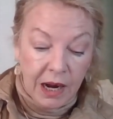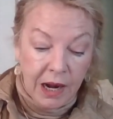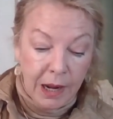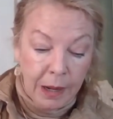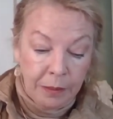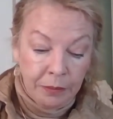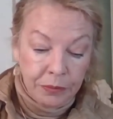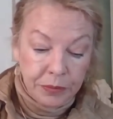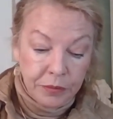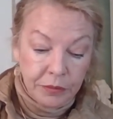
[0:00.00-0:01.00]
Um,
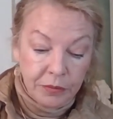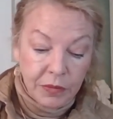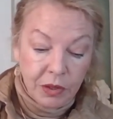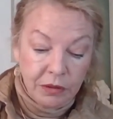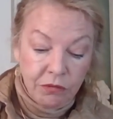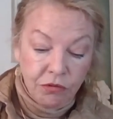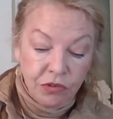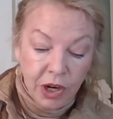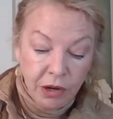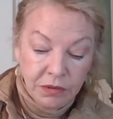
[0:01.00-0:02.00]

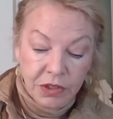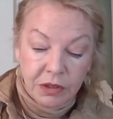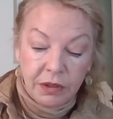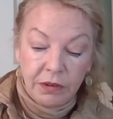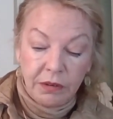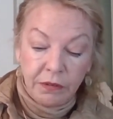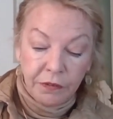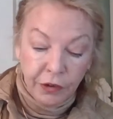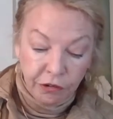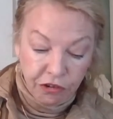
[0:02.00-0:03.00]
don't
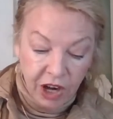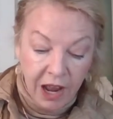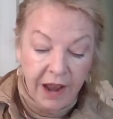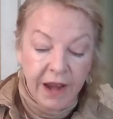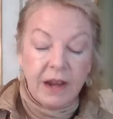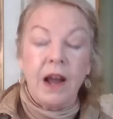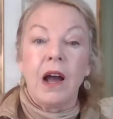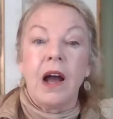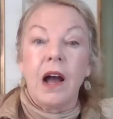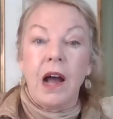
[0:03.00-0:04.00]
feel shy
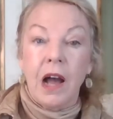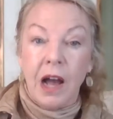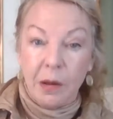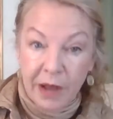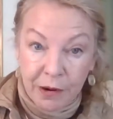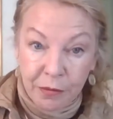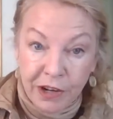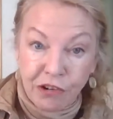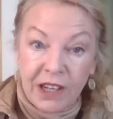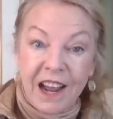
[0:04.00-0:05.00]
about
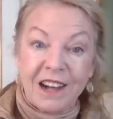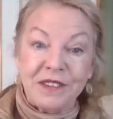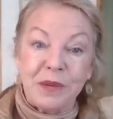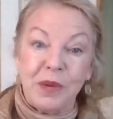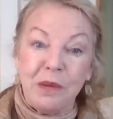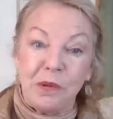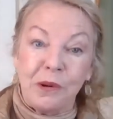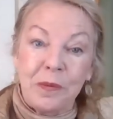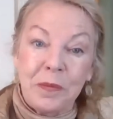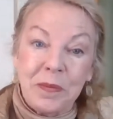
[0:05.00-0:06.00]
reaching out to people.